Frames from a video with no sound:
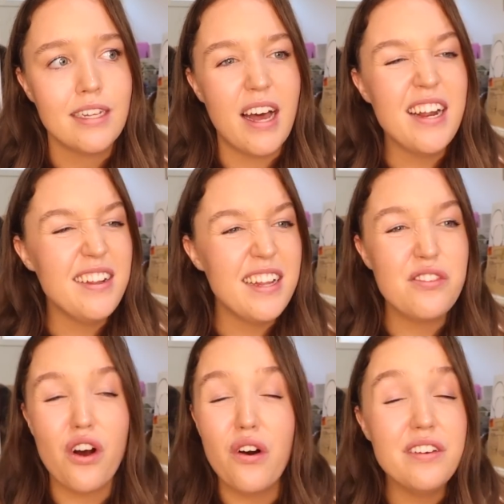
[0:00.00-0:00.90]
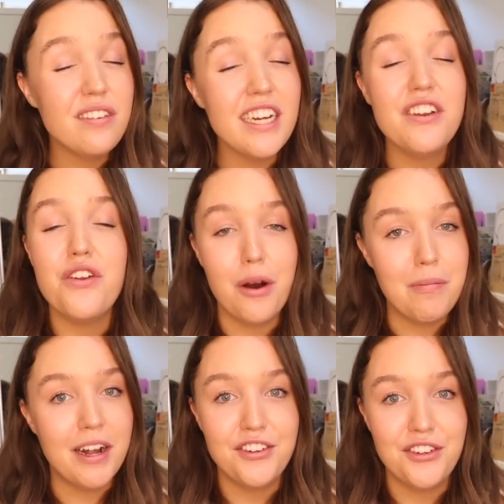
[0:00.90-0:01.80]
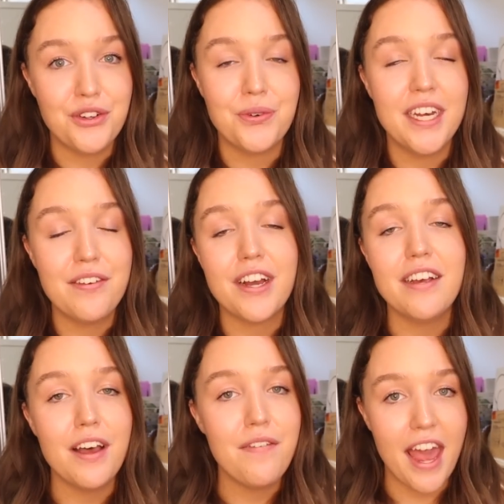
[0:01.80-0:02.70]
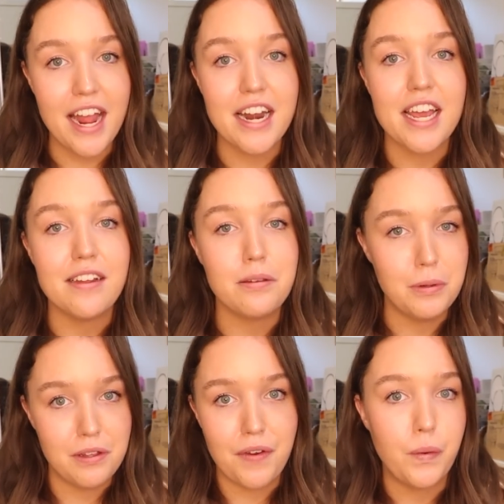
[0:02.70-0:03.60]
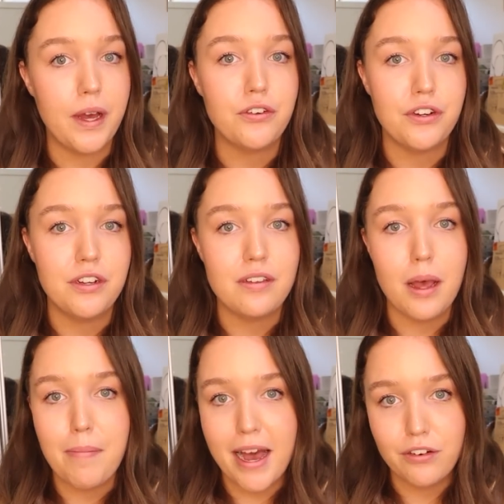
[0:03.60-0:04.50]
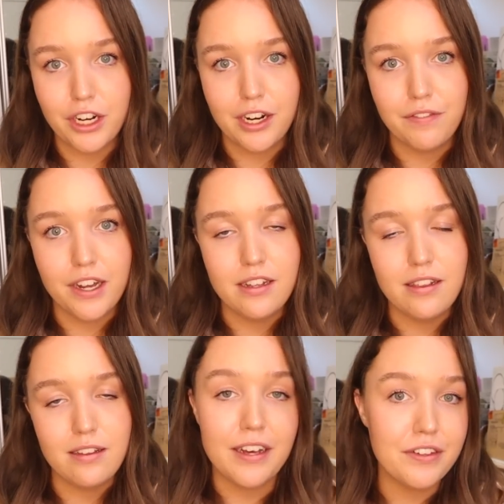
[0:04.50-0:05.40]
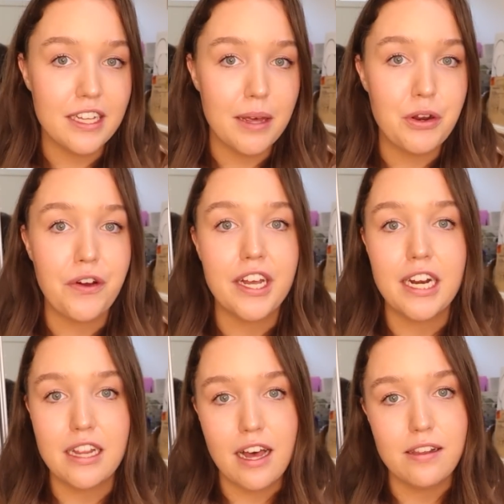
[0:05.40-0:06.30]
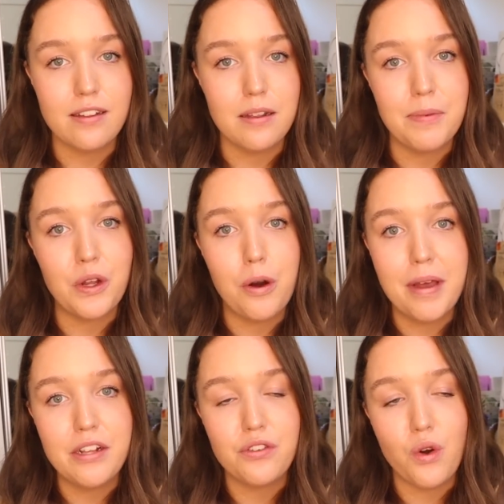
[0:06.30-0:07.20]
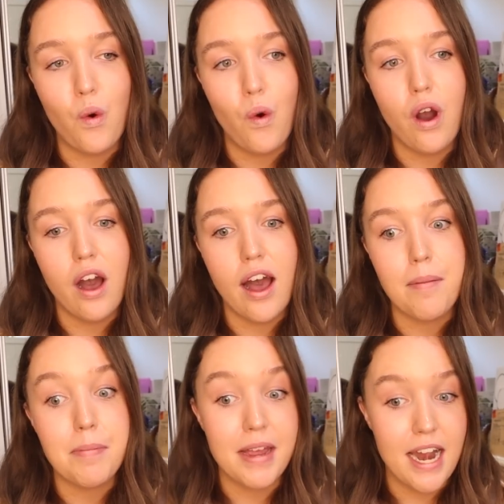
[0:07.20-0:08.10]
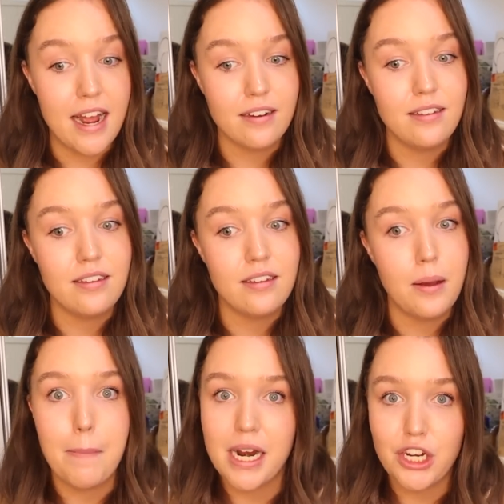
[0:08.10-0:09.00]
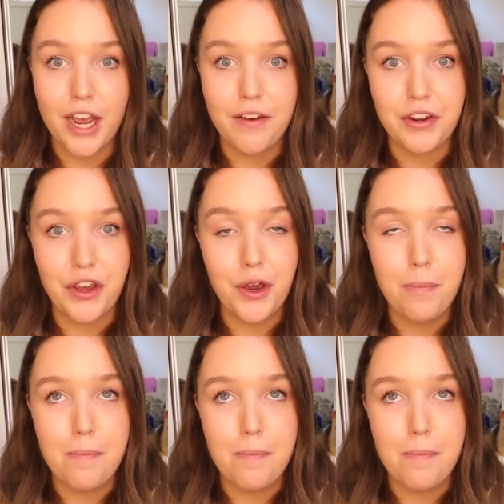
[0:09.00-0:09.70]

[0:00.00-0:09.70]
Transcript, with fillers: I, there's honestly not much to it. If you guys have any specific questions about sharing finances, definitely let me know. I can either answer them in the comments or um, in my next money chat video.